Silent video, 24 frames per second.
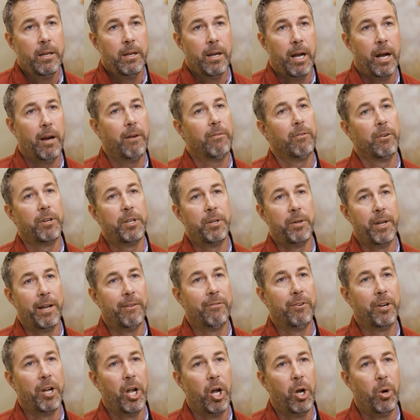However, you
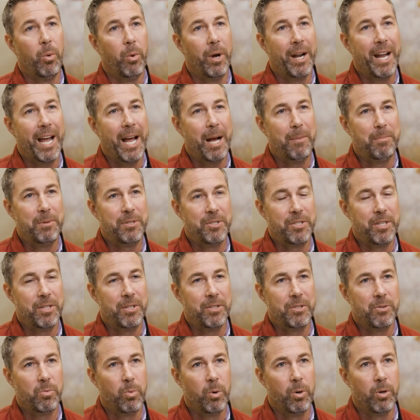never know what happens in
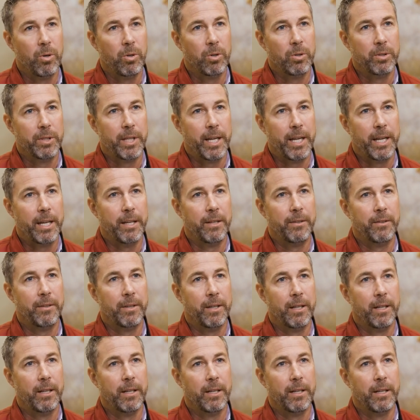this world, and